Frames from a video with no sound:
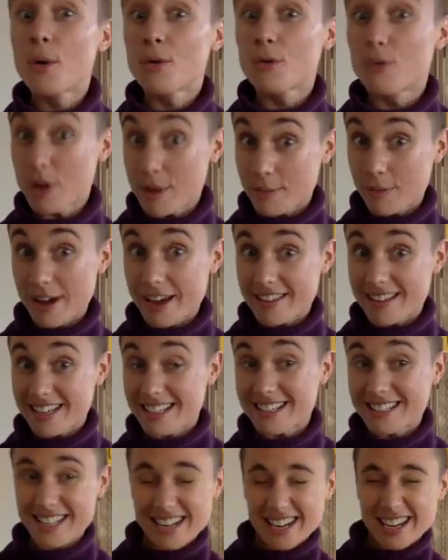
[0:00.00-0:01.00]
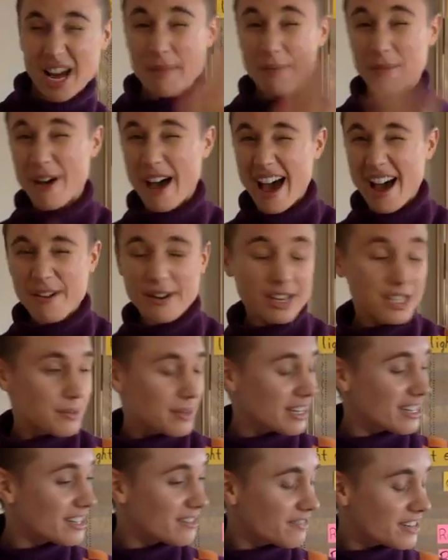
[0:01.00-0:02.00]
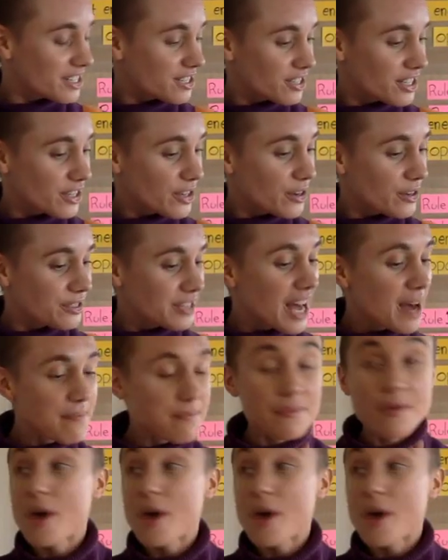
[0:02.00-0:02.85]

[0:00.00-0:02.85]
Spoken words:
replay this in a couple hours when it officially goes up.